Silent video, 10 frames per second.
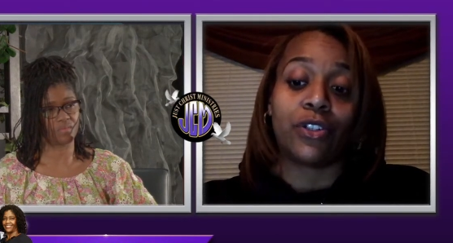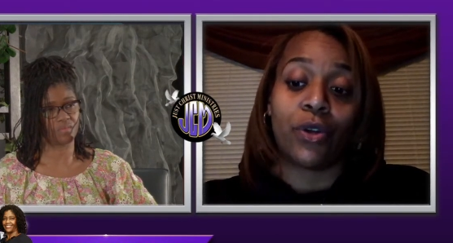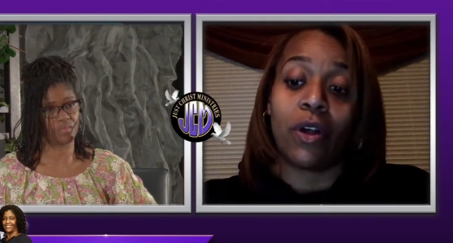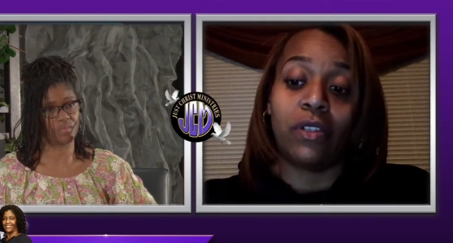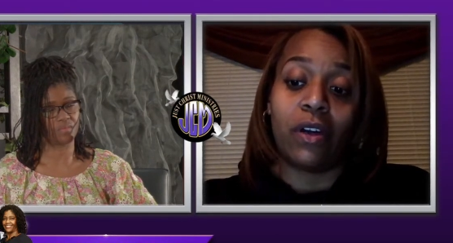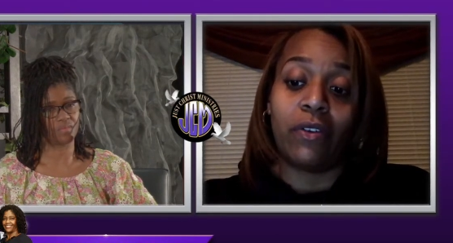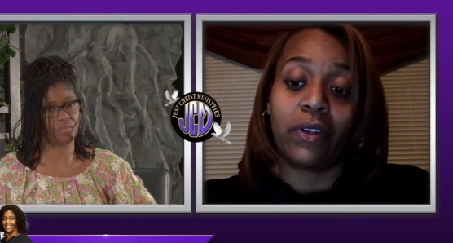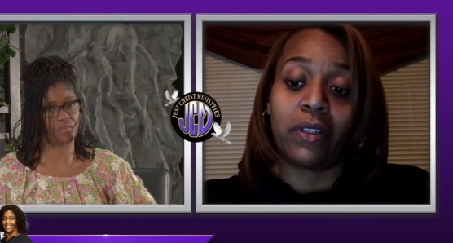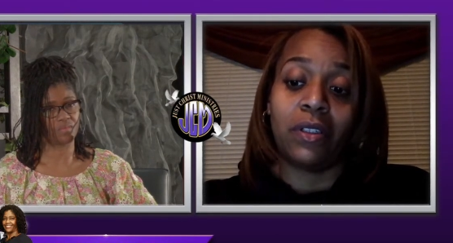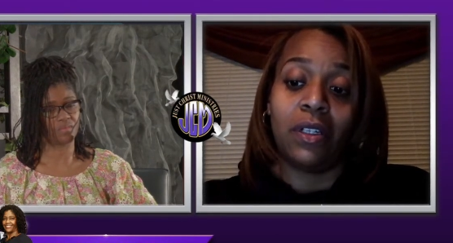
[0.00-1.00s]
Speaker 1: control
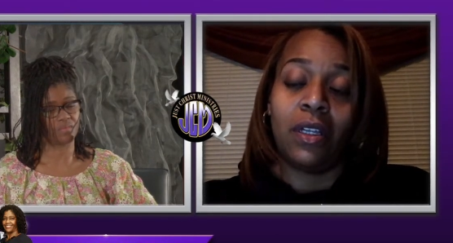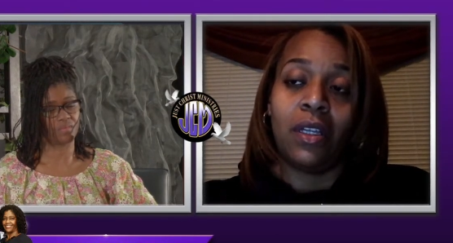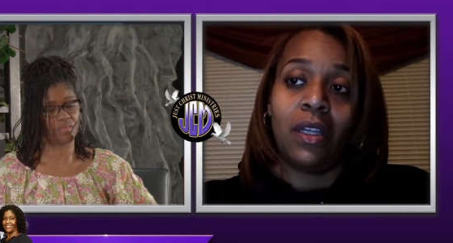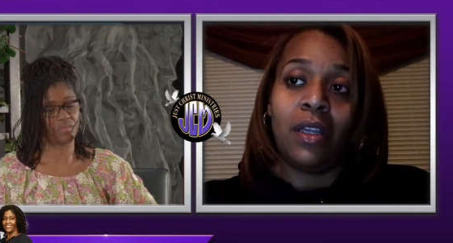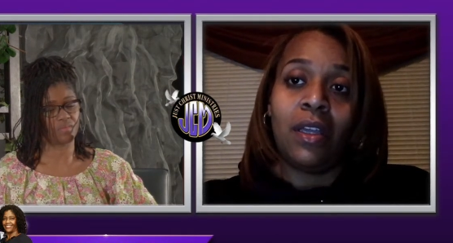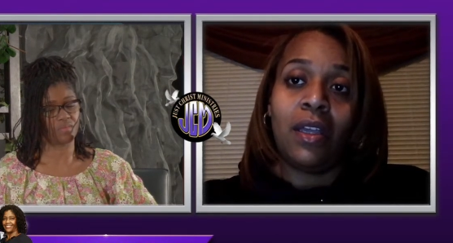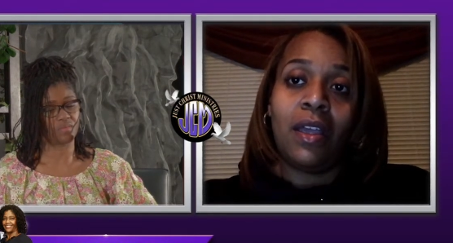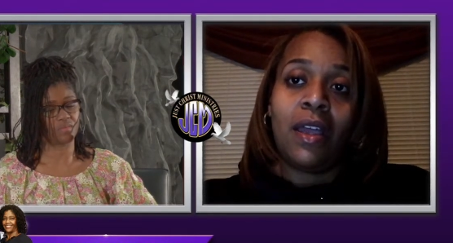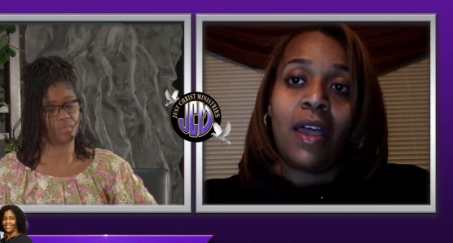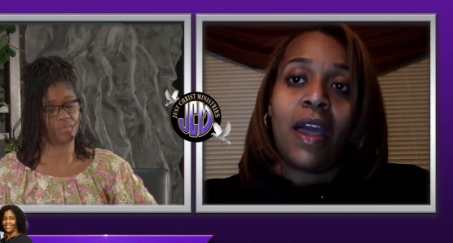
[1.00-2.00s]
over.
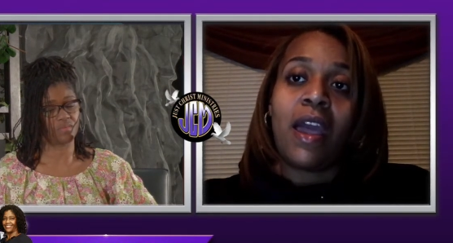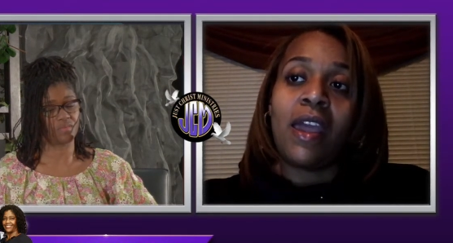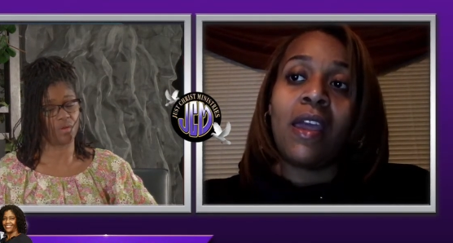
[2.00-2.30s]
Mm-hmm.